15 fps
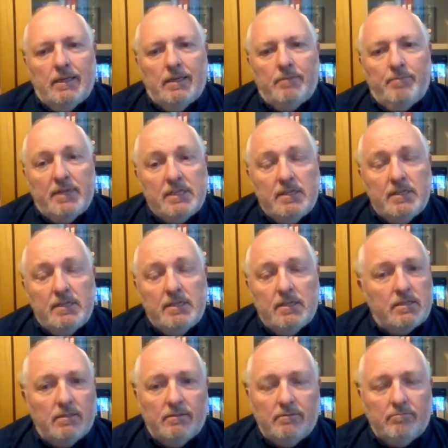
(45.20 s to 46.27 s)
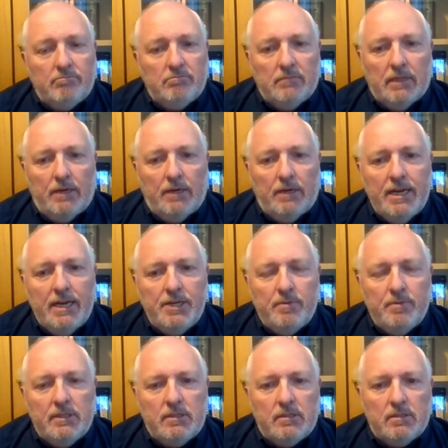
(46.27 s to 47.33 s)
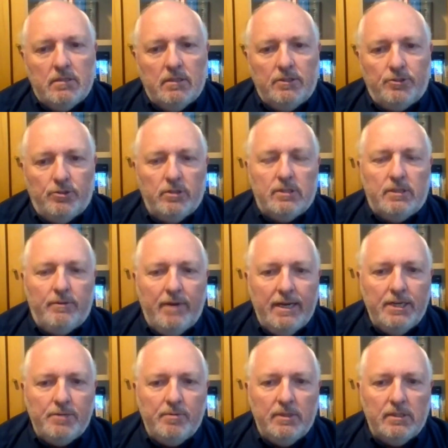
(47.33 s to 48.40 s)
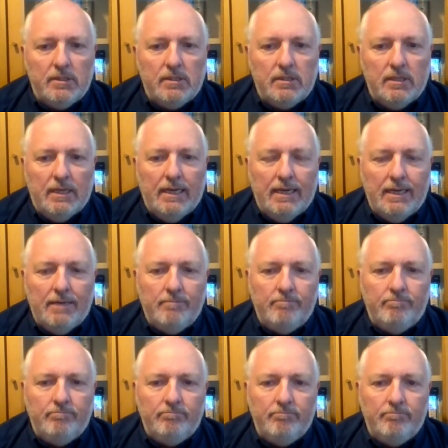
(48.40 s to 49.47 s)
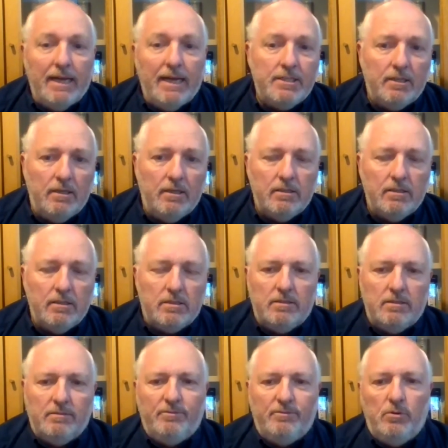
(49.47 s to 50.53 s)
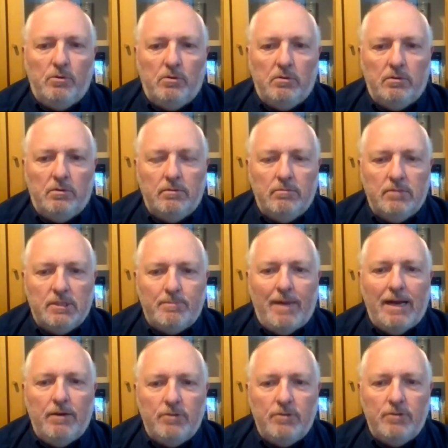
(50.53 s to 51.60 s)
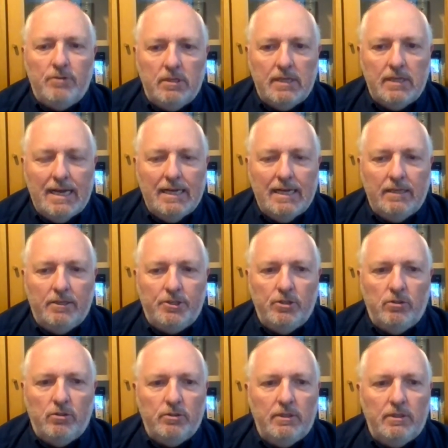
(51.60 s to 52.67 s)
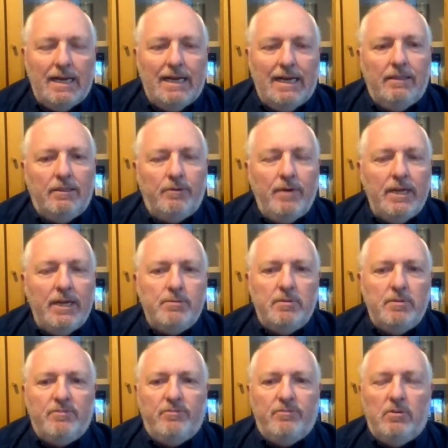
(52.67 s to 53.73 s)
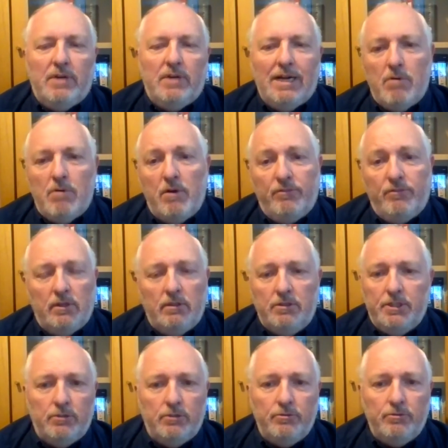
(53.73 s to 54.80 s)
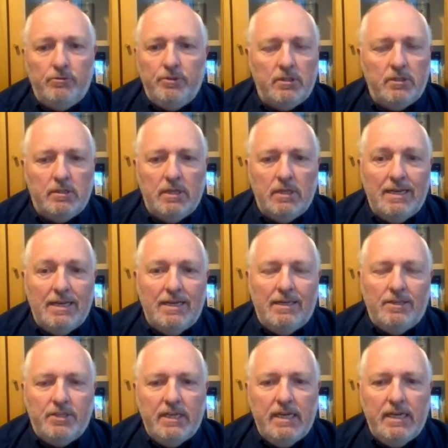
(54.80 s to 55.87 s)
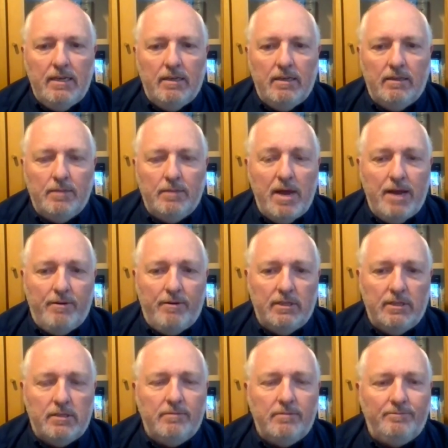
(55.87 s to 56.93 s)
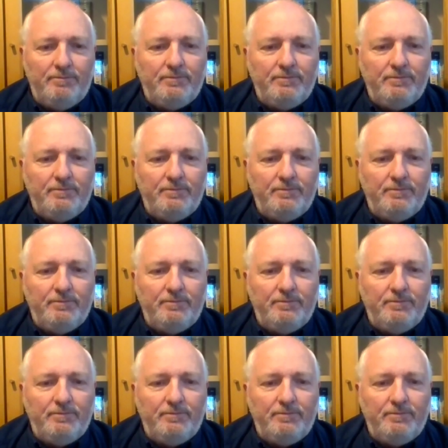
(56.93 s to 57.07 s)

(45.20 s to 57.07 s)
business arrangements, trust arrangements, maintenance for spouses and children, and arrangements for how often children should see the parents.